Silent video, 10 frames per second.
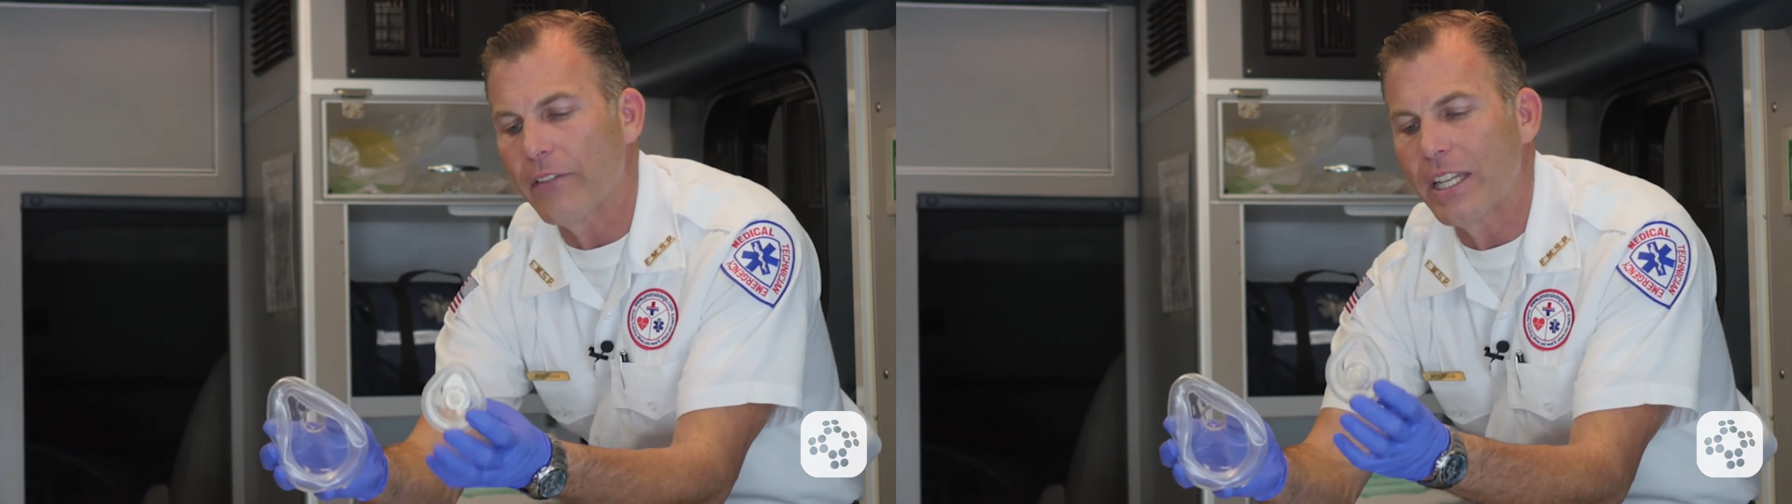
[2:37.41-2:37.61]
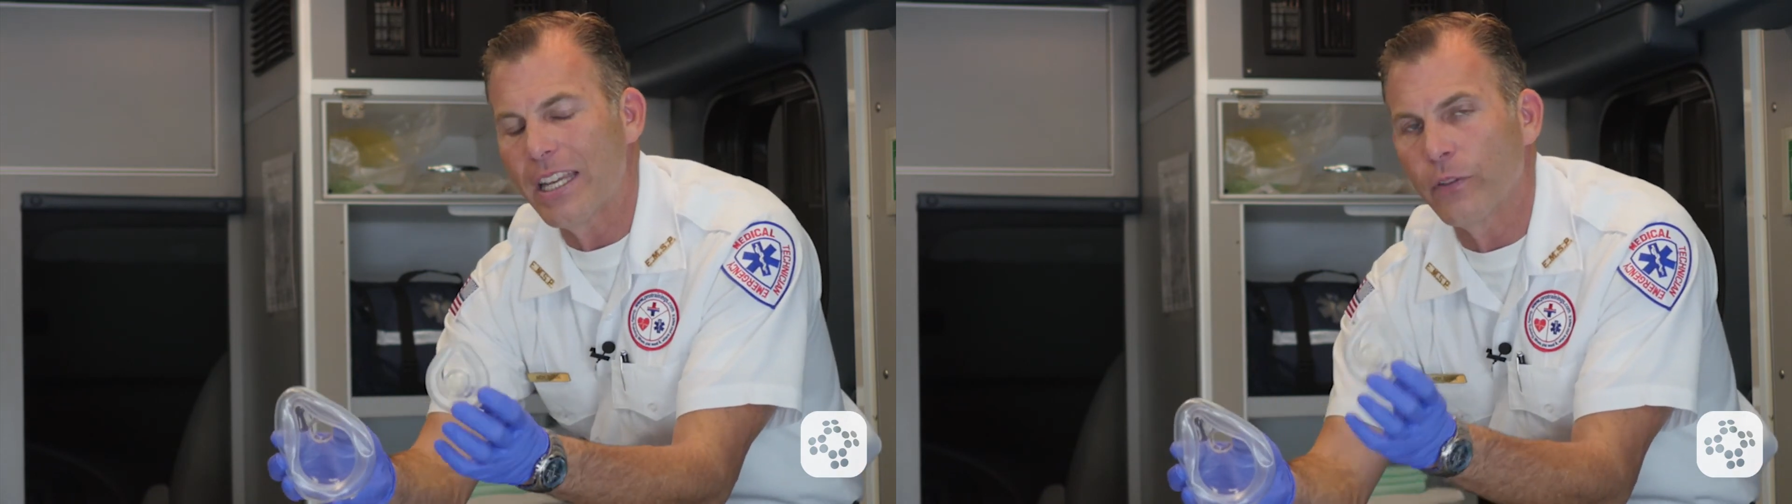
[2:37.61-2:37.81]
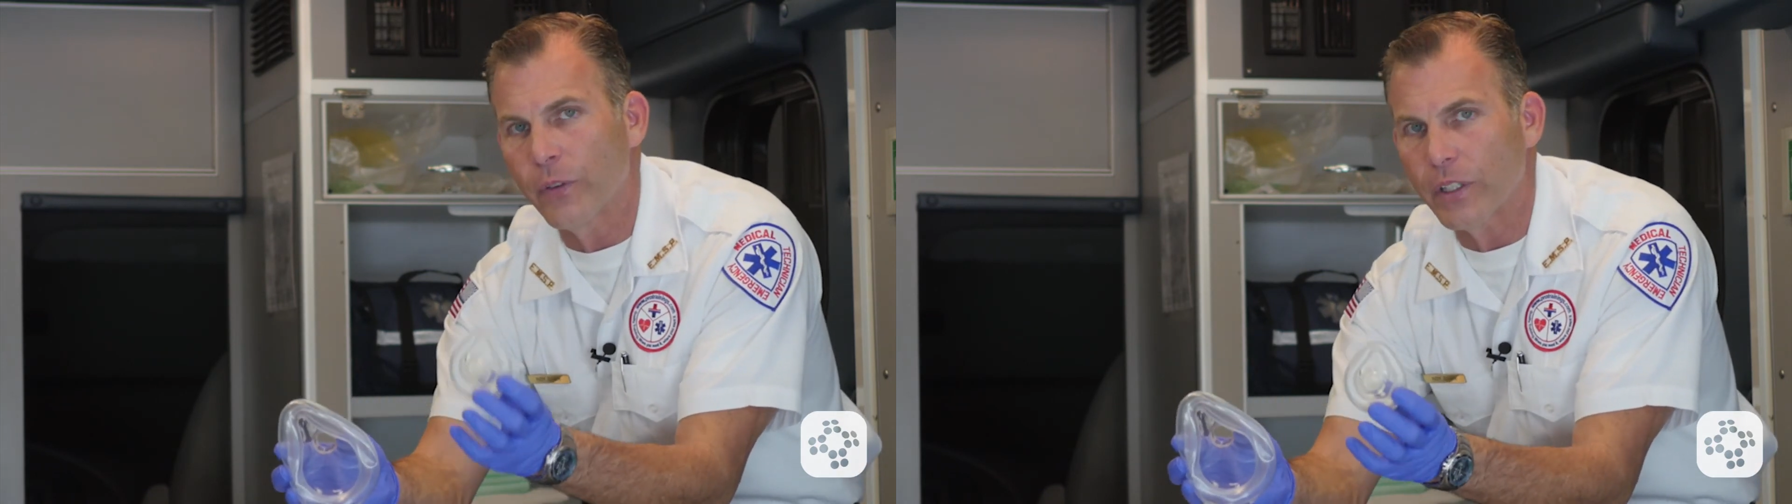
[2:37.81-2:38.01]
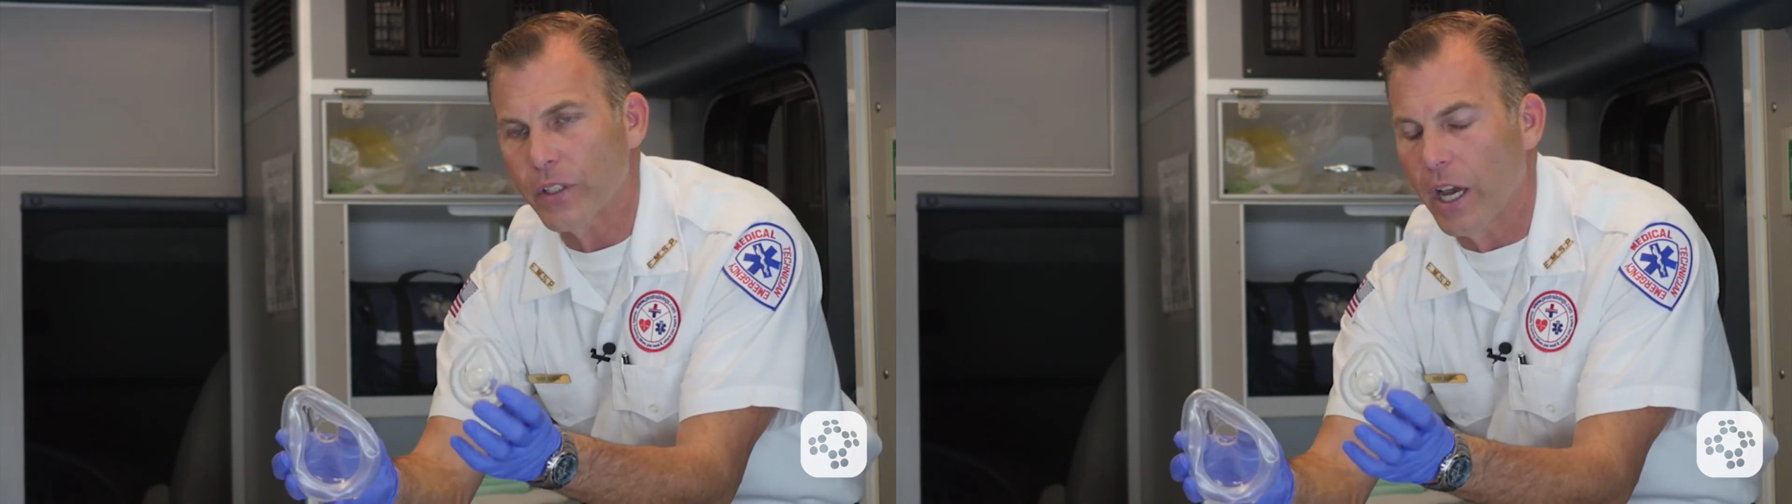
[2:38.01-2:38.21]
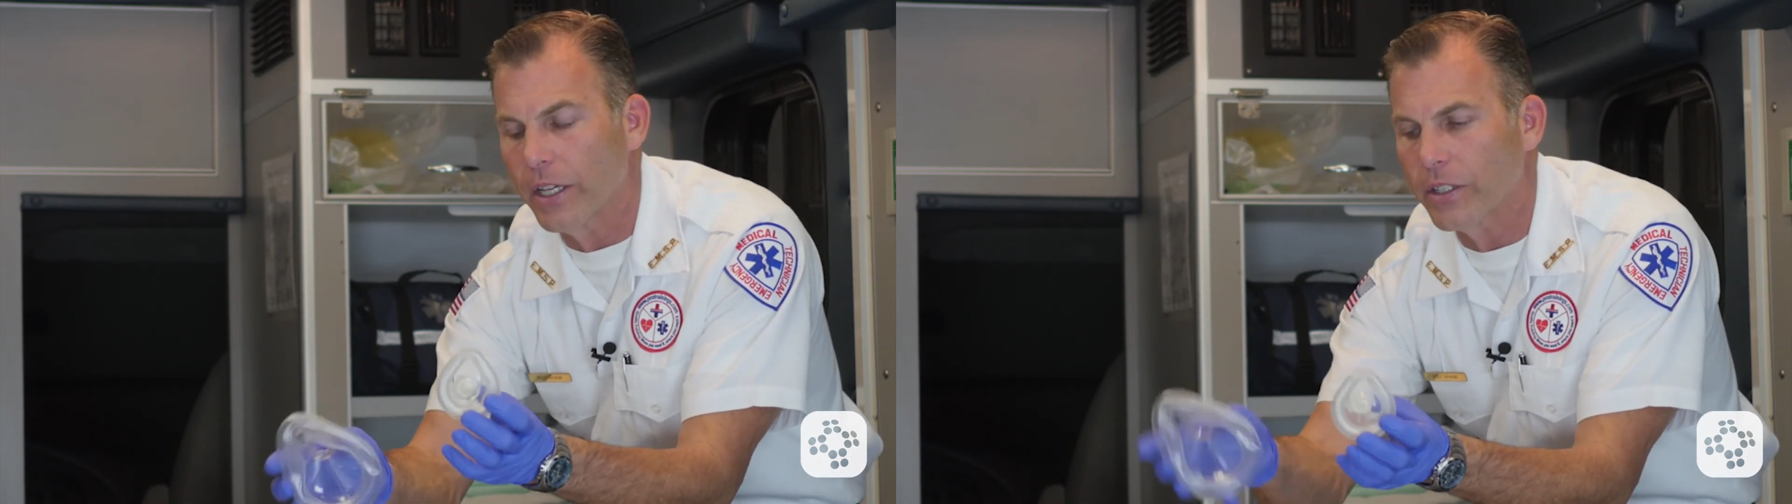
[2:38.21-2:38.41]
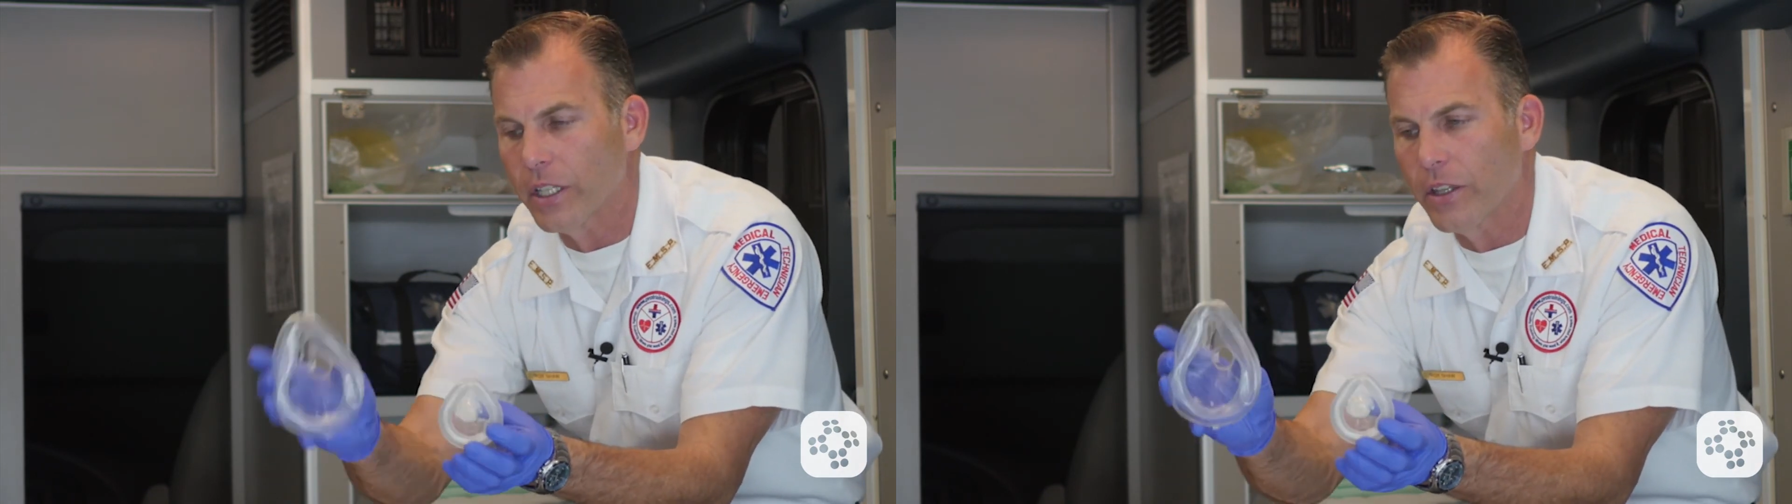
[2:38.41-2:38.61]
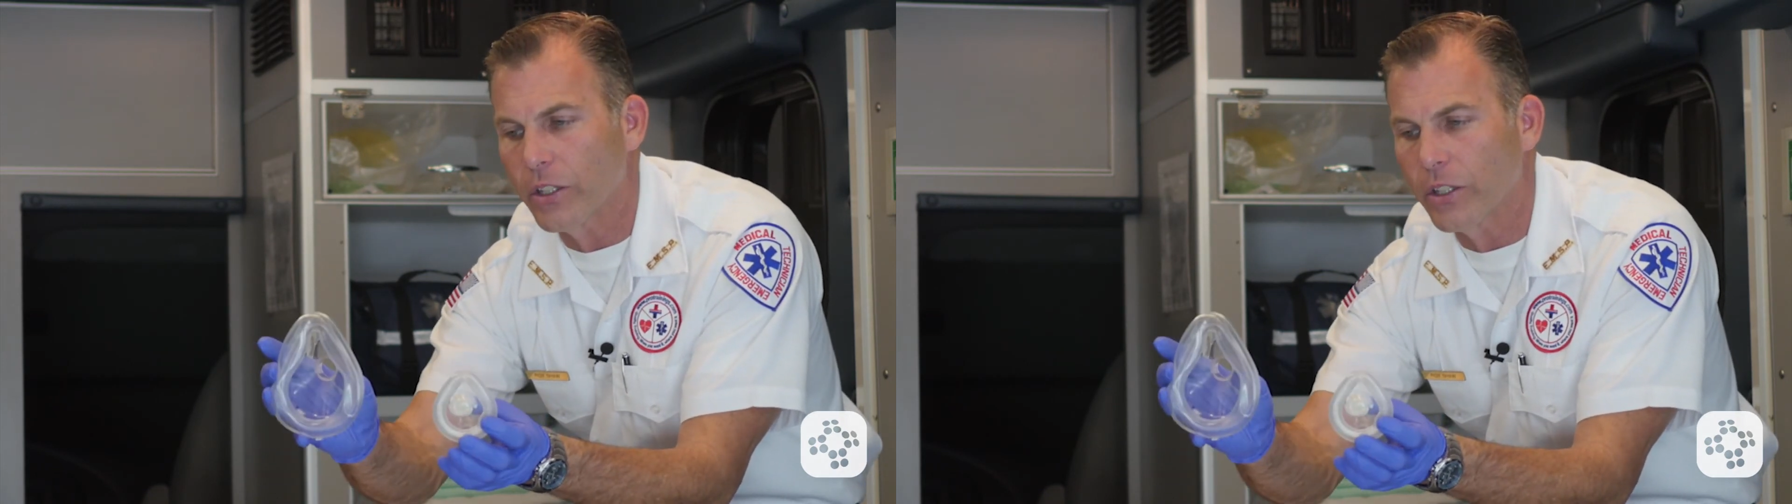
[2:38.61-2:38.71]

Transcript: an infant size and in